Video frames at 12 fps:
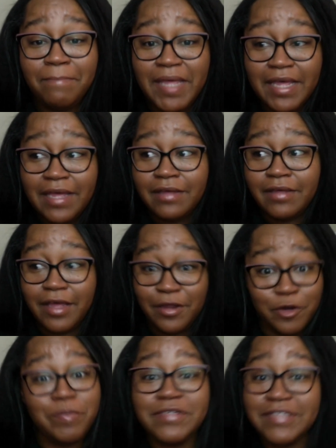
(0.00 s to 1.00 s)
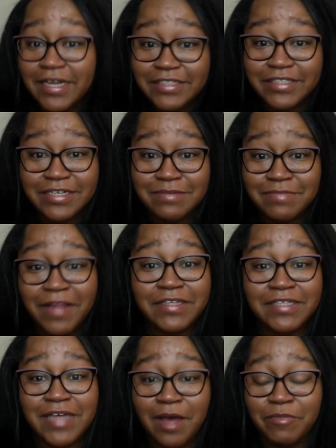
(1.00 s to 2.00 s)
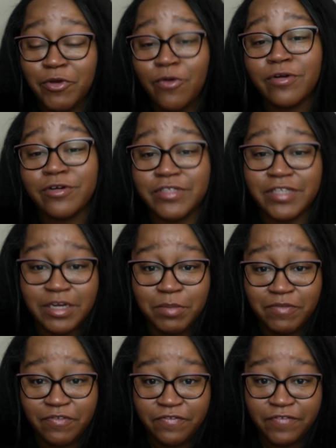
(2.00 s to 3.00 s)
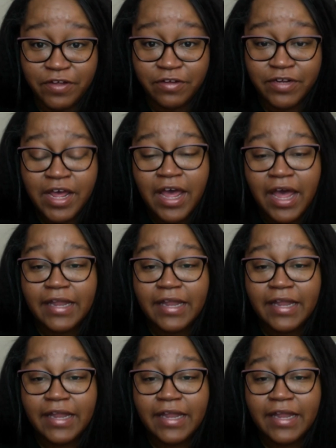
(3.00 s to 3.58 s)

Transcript: be in your possession by the time your orders need to be fulfilled.